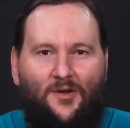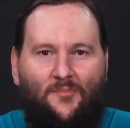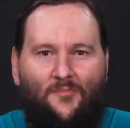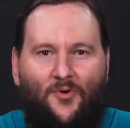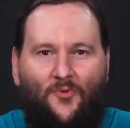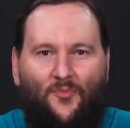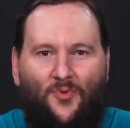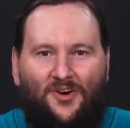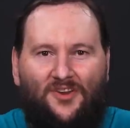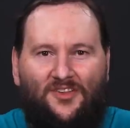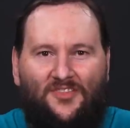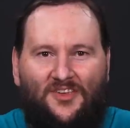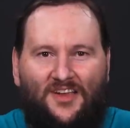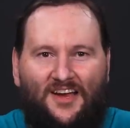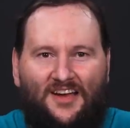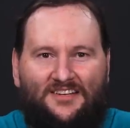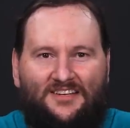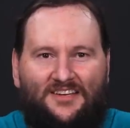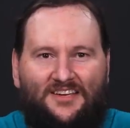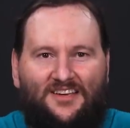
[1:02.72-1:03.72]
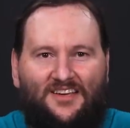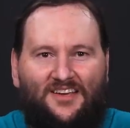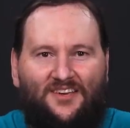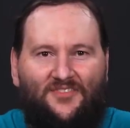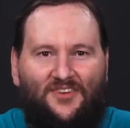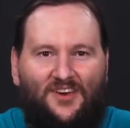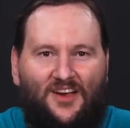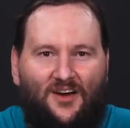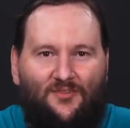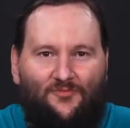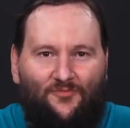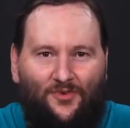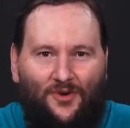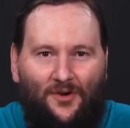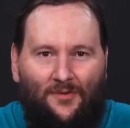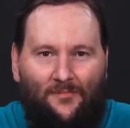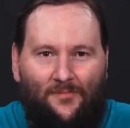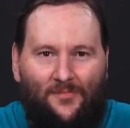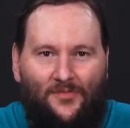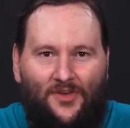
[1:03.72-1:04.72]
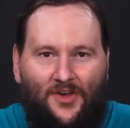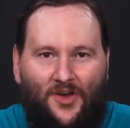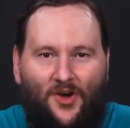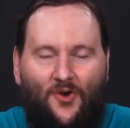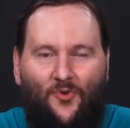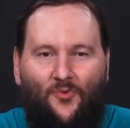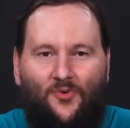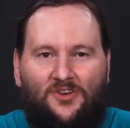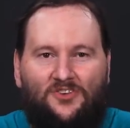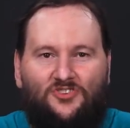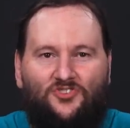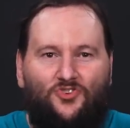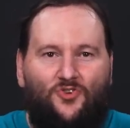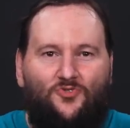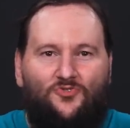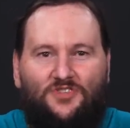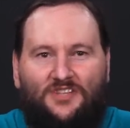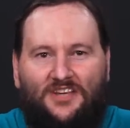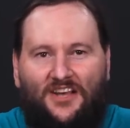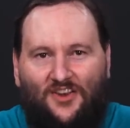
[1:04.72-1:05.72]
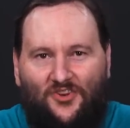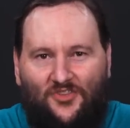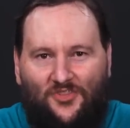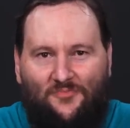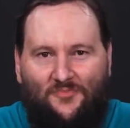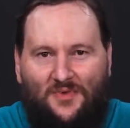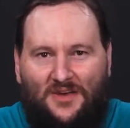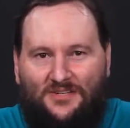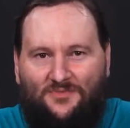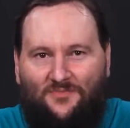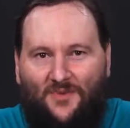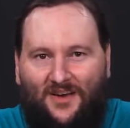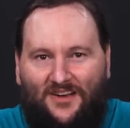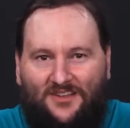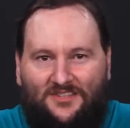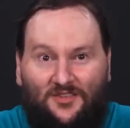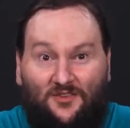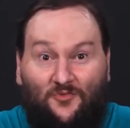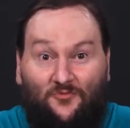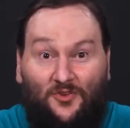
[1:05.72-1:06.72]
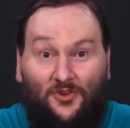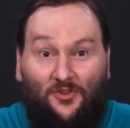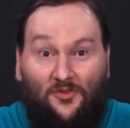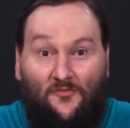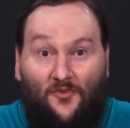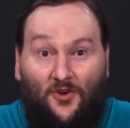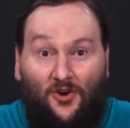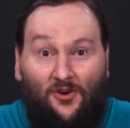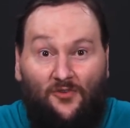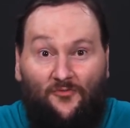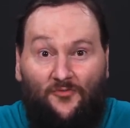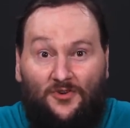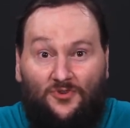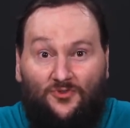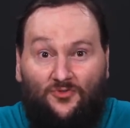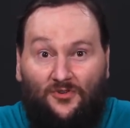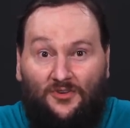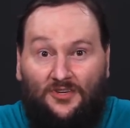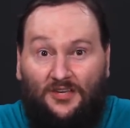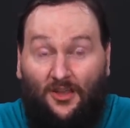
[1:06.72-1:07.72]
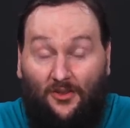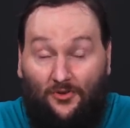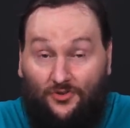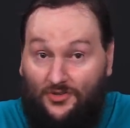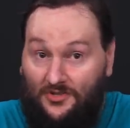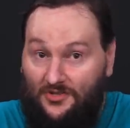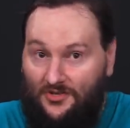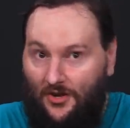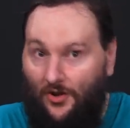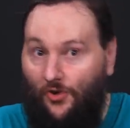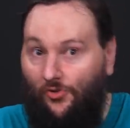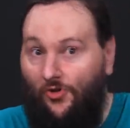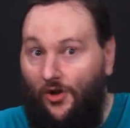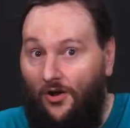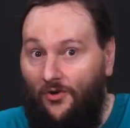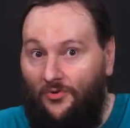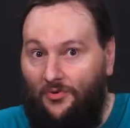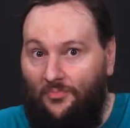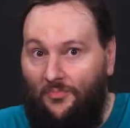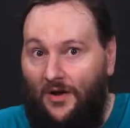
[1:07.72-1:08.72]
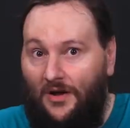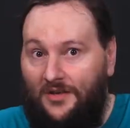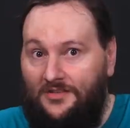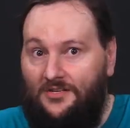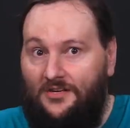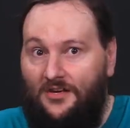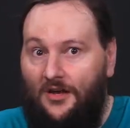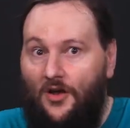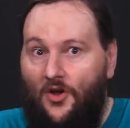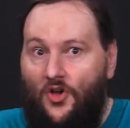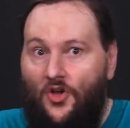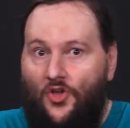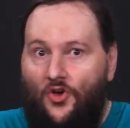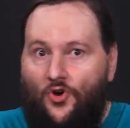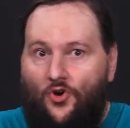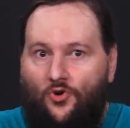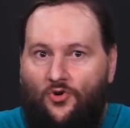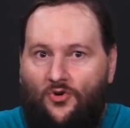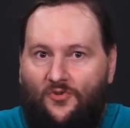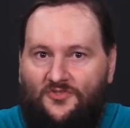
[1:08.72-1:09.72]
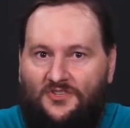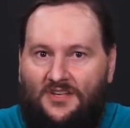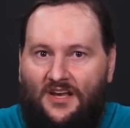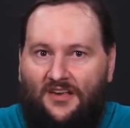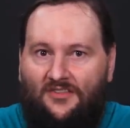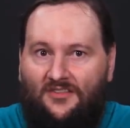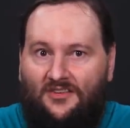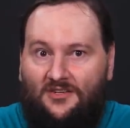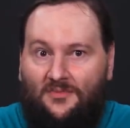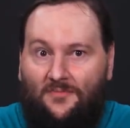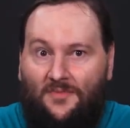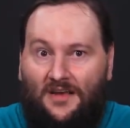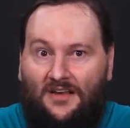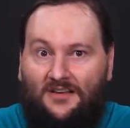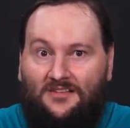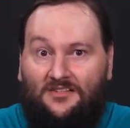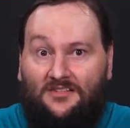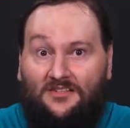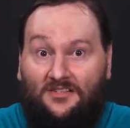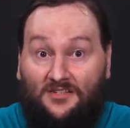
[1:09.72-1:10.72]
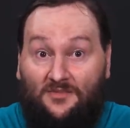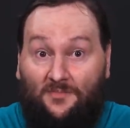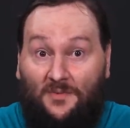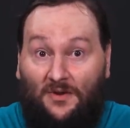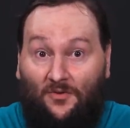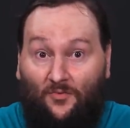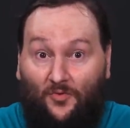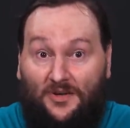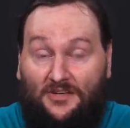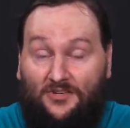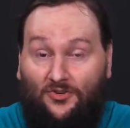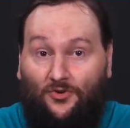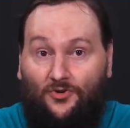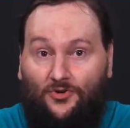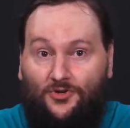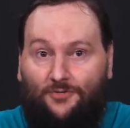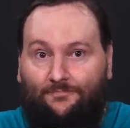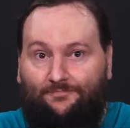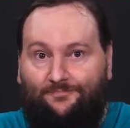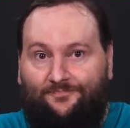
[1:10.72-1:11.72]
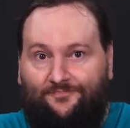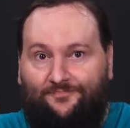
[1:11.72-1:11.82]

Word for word: But where did the idea even come from? What has so scared the best minds in the field of artificial intelligence, along with Musk, who have signed the demand to suspend research?